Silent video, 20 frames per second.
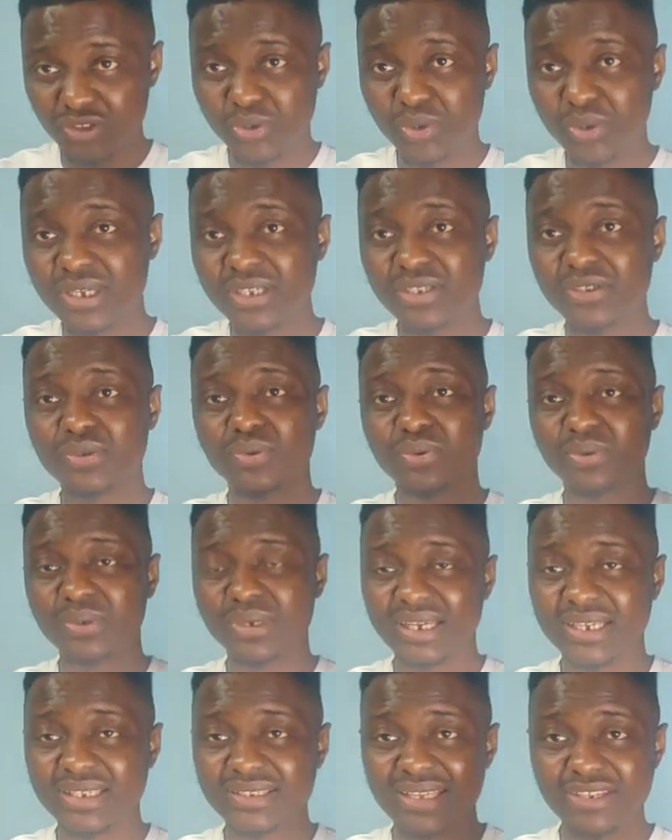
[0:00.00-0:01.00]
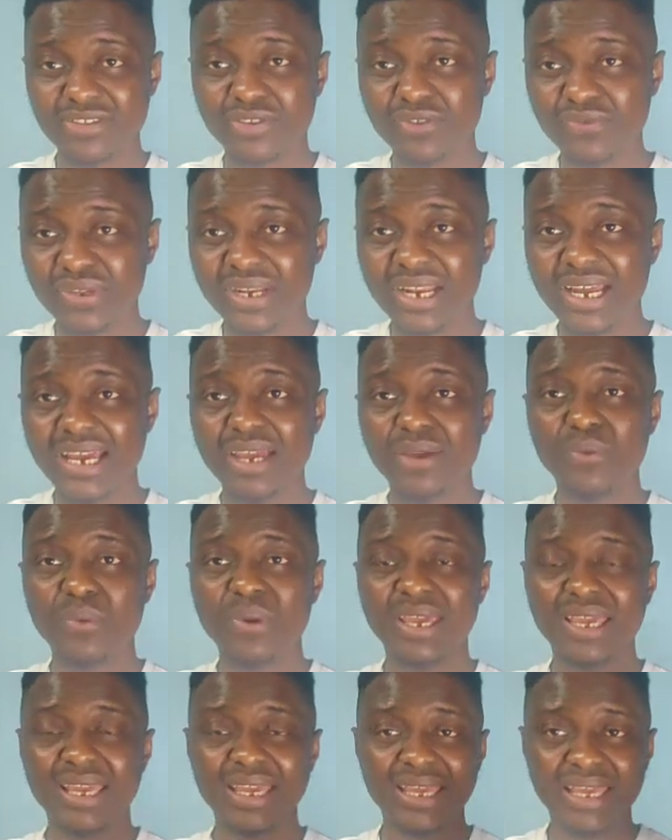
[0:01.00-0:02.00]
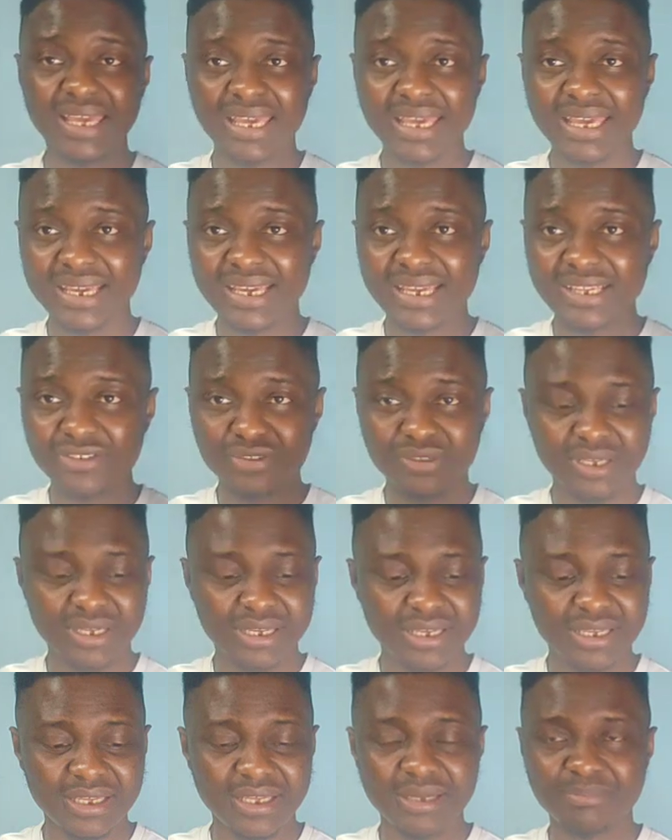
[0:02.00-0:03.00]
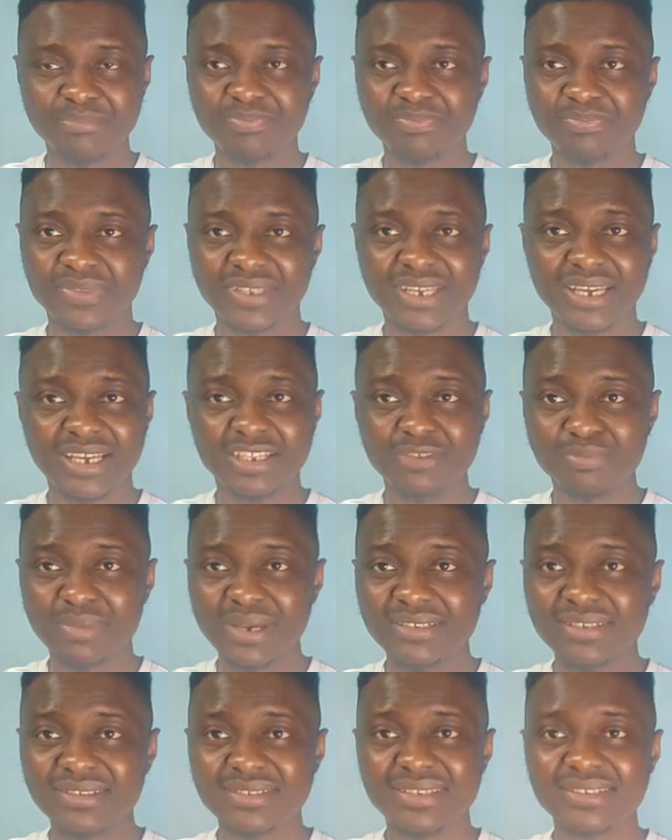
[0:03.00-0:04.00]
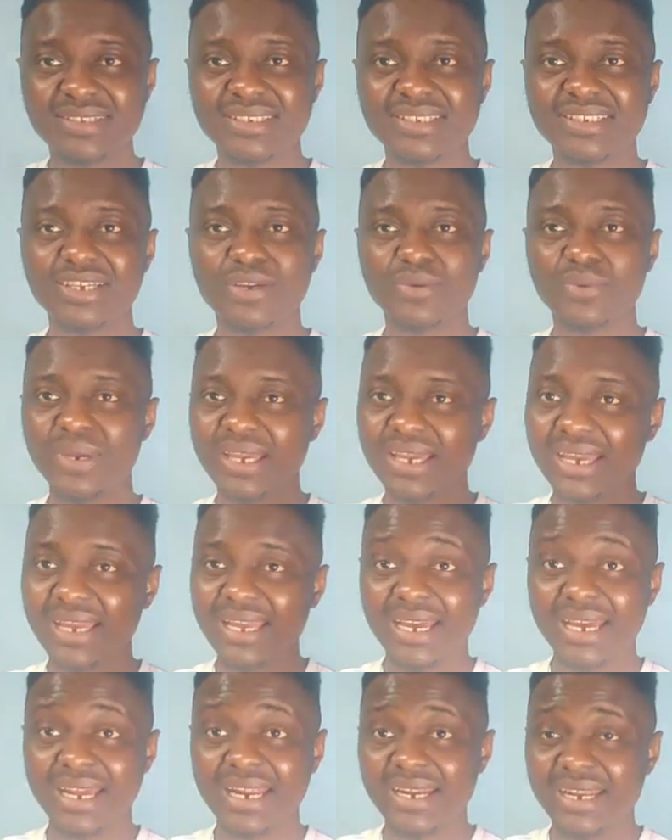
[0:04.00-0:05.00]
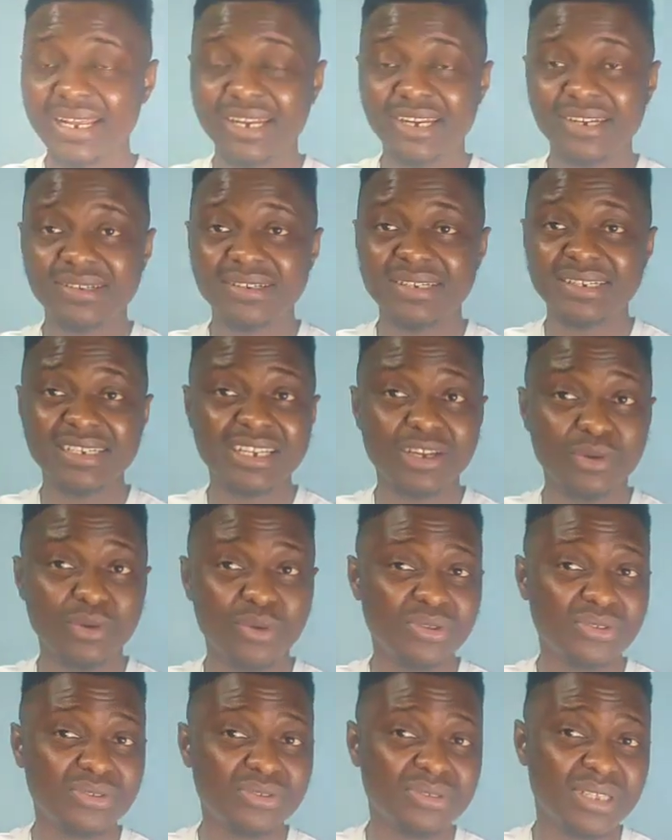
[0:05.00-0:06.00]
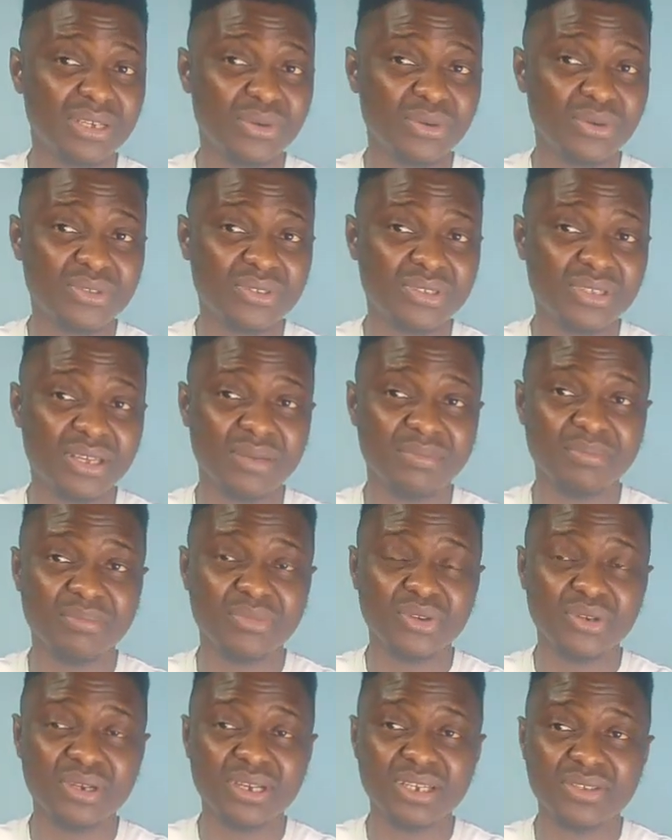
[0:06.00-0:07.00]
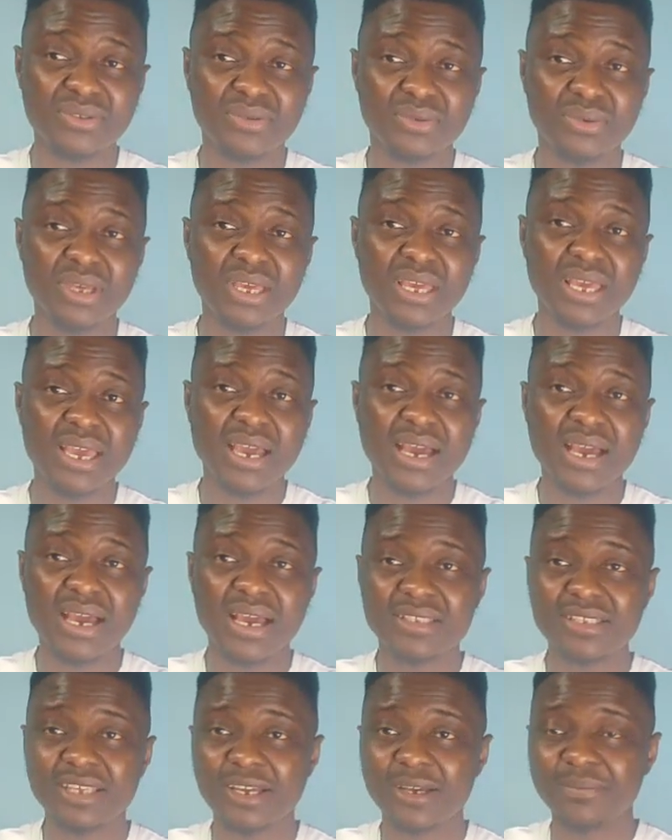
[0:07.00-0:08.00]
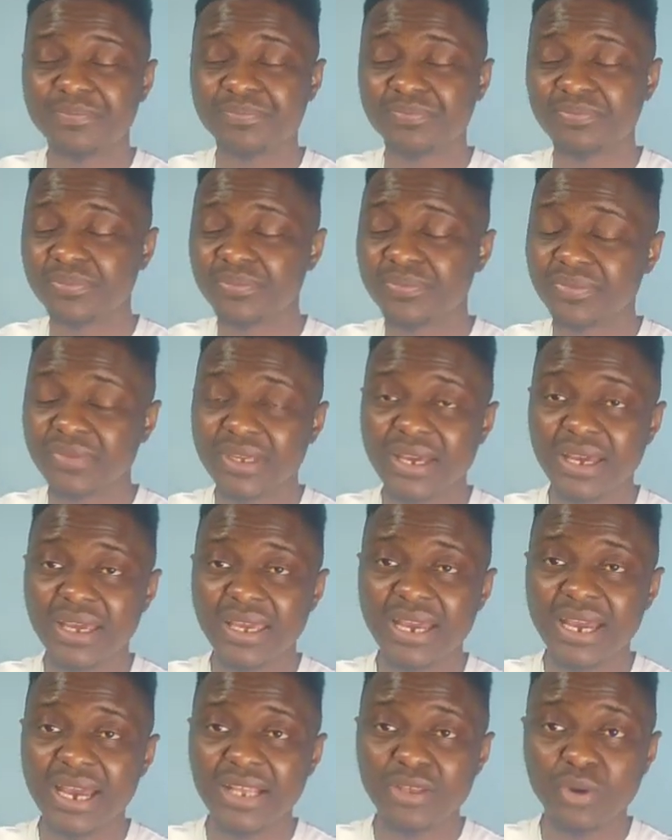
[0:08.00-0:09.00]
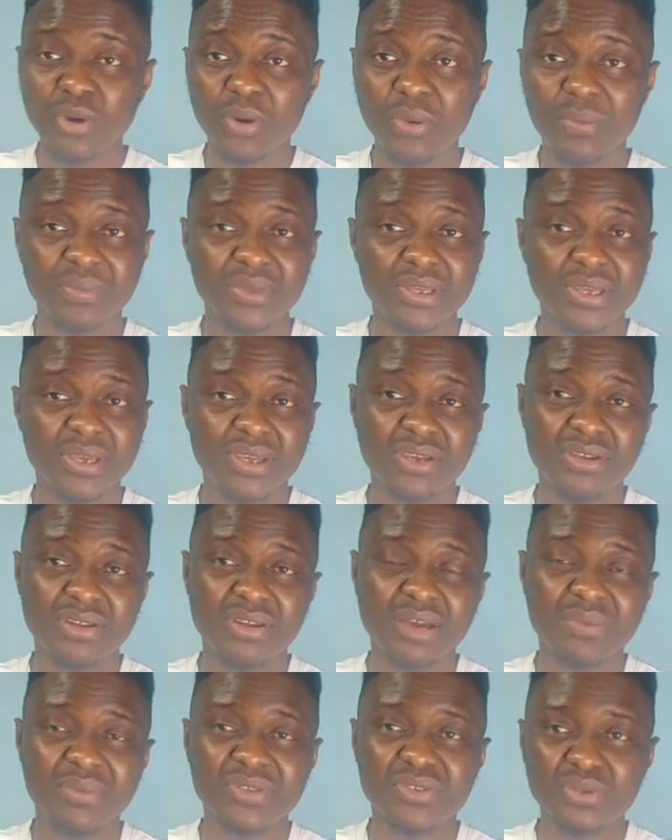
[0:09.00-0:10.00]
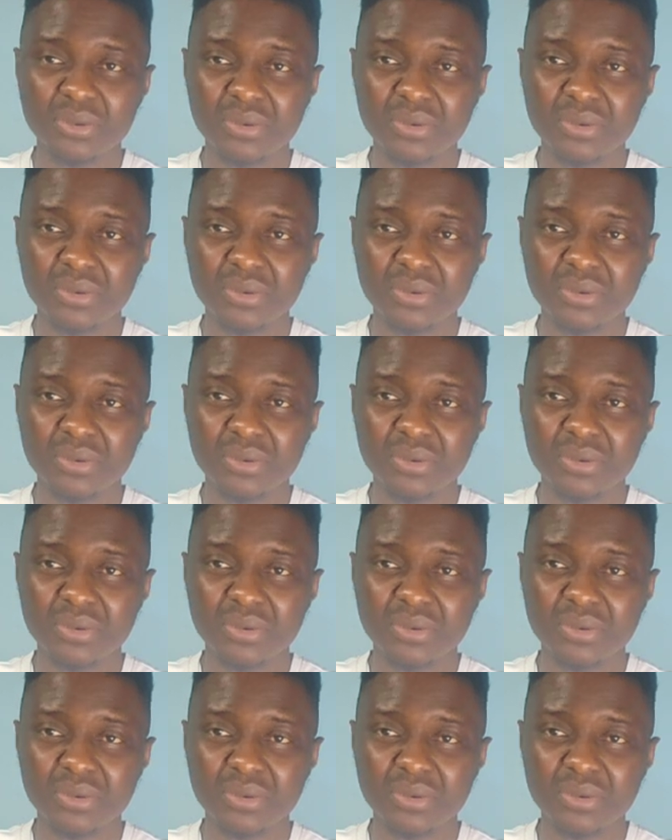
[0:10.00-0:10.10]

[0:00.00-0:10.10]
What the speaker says: Newcastle, against Aston Villa away, against Manchester City away, and then they host Newcastle at home. You know what I mean?